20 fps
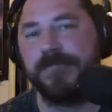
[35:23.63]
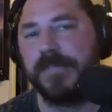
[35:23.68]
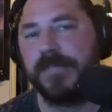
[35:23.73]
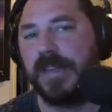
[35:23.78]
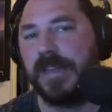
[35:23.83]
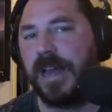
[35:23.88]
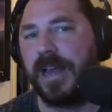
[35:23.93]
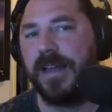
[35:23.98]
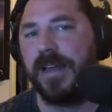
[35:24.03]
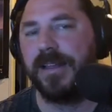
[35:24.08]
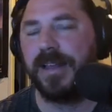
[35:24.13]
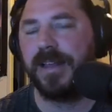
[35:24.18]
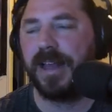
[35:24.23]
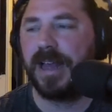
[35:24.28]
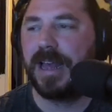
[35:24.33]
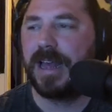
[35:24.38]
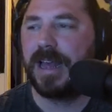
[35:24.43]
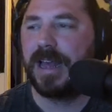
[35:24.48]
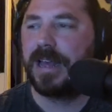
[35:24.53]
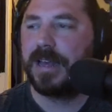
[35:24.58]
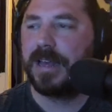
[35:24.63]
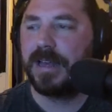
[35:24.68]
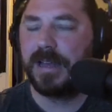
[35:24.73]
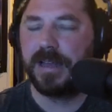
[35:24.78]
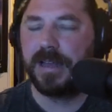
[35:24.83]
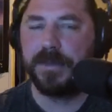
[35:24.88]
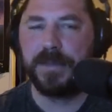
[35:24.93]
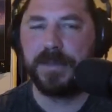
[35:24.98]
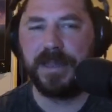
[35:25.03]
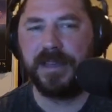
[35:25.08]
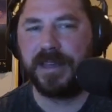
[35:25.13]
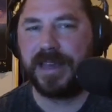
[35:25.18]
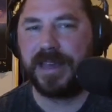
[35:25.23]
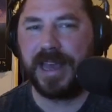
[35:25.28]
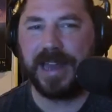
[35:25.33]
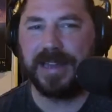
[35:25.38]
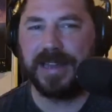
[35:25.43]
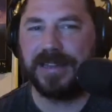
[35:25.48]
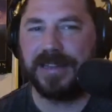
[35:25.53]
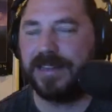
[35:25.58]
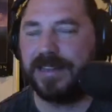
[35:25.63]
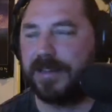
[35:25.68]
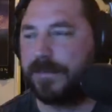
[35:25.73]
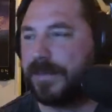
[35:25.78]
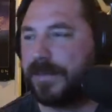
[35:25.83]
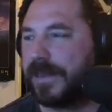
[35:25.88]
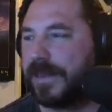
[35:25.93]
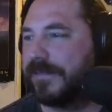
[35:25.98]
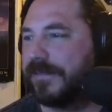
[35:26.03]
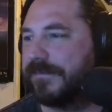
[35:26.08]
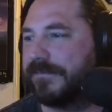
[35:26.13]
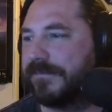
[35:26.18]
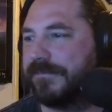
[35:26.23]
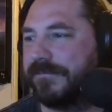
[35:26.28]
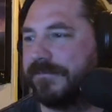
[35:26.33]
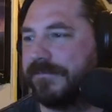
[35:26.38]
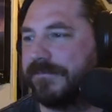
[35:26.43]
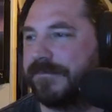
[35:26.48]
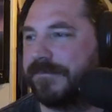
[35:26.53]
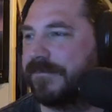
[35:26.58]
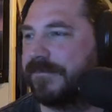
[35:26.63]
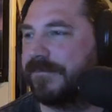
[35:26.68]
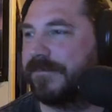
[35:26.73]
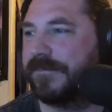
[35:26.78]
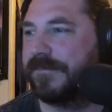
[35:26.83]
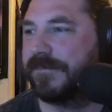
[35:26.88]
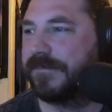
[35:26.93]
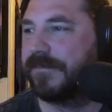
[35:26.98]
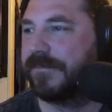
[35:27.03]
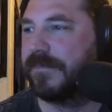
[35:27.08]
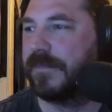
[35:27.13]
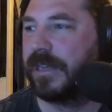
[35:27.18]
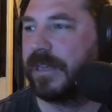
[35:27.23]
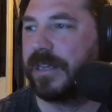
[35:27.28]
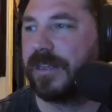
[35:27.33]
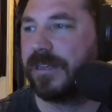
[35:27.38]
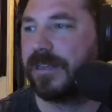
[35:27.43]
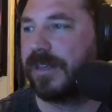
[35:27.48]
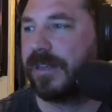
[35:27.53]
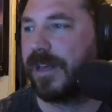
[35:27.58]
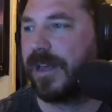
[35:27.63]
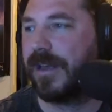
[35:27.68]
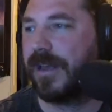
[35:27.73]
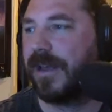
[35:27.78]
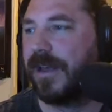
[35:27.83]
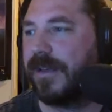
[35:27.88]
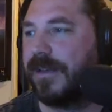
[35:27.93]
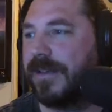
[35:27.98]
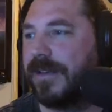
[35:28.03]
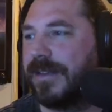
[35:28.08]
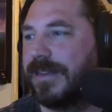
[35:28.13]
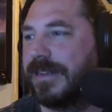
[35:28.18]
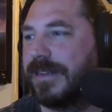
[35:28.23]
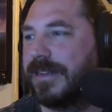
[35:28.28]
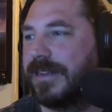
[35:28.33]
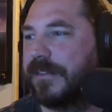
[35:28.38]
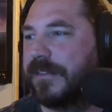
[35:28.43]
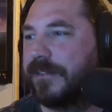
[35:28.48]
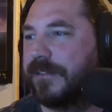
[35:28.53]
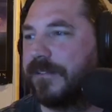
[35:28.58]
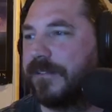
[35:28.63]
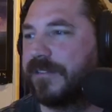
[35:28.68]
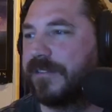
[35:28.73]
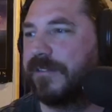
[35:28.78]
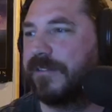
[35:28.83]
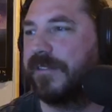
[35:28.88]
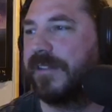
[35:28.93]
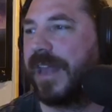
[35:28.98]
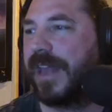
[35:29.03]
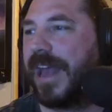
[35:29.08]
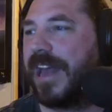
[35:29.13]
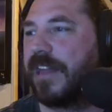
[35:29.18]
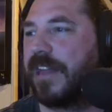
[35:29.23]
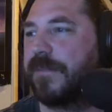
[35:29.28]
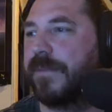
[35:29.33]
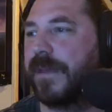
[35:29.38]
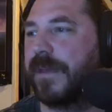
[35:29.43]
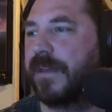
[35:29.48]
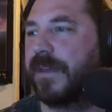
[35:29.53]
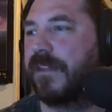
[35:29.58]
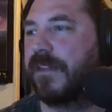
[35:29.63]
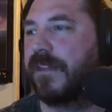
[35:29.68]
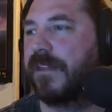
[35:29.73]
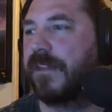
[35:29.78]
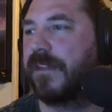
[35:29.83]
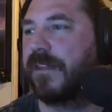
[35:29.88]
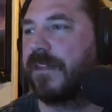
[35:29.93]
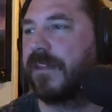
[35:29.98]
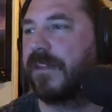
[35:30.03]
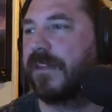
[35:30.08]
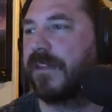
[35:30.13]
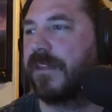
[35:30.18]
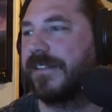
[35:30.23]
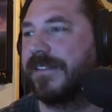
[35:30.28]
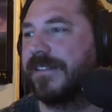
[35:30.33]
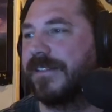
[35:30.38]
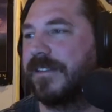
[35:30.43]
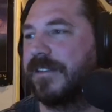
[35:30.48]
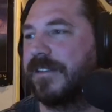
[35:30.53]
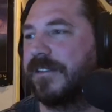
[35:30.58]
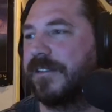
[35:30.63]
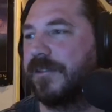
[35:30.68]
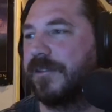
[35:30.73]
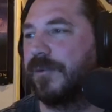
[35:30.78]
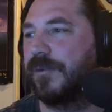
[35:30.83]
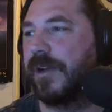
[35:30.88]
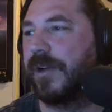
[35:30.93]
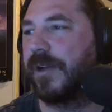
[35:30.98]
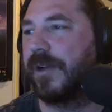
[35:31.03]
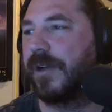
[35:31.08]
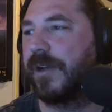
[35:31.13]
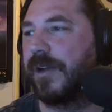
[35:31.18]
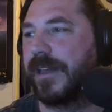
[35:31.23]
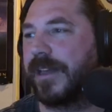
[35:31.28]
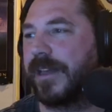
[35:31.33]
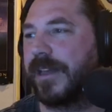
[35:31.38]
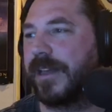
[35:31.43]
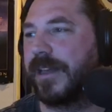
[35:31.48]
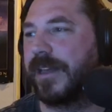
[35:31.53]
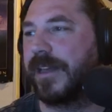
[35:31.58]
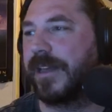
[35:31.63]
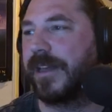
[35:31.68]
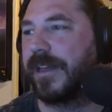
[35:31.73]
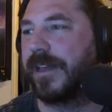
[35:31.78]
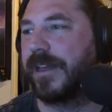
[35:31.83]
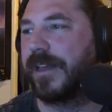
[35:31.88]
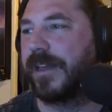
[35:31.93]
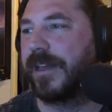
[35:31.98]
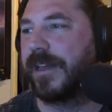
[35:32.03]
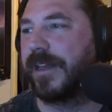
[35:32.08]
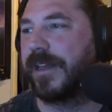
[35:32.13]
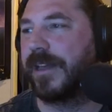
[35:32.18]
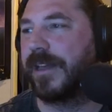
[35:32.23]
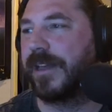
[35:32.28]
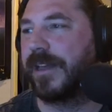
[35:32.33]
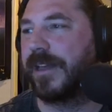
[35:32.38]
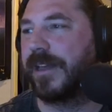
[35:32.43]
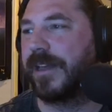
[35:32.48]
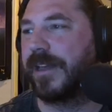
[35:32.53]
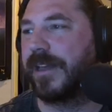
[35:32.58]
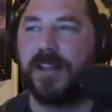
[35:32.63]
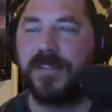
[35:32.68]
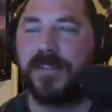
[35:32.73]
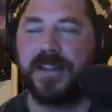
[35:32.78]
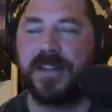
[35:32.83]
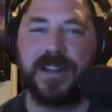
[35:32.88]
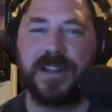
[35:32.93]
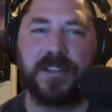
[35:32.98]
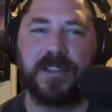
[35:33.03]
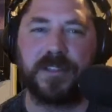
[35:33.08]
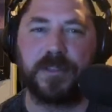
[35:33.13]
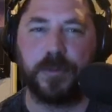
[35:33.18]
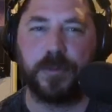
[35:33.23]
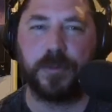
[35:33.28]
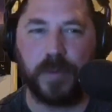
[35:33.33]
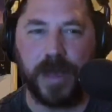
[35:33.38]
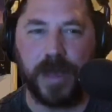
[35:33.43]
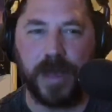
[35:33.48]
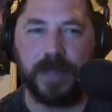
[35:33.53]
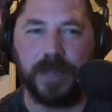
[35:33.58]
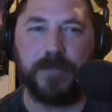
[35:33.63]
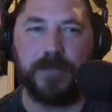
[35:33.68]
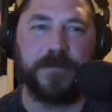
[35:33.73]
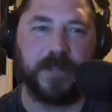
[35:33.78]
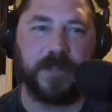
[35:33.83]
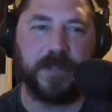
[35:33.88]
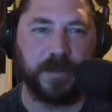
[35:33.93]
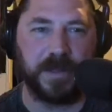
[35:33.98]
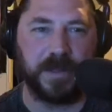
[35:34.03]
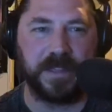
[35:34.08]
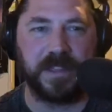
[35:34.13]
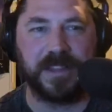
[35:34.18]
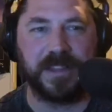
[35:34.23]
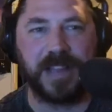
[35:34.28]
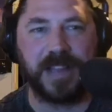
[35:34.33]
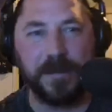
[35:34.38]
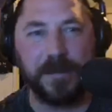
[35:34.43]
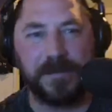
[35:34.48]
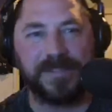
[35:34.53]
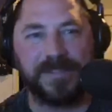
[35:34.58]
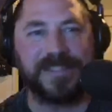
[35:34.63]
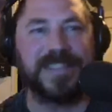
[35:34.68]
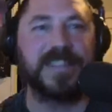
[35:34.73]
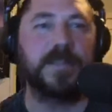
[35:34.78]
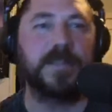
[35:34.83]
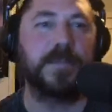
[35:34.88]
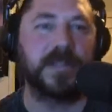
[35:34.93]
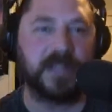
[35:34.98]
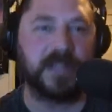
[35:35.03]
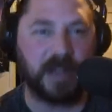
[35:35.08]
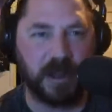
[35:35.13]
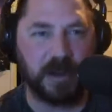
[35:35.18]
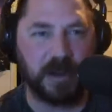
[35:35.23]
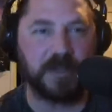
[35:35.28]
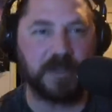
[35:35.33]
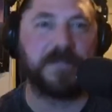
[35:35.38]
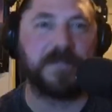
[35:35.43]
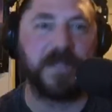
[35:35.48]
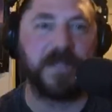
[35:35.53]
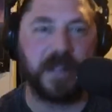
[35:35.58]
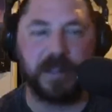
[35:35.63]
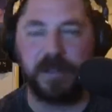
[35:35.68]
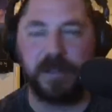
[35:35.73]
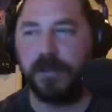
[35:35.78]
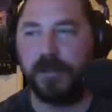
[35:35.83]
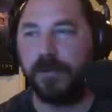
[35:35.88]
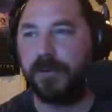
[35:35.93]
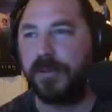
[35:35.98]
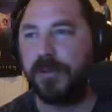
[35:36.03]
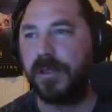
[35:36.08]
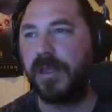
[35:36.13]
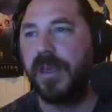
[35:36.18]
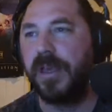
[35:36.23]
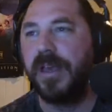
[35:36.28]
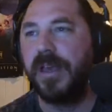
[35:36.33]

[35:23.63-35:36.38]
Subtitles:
I mean, you can a little bit. Like, there's certain aspects of it you want to capture. I think a lot of it is the way you film it, the type of cinematography you use.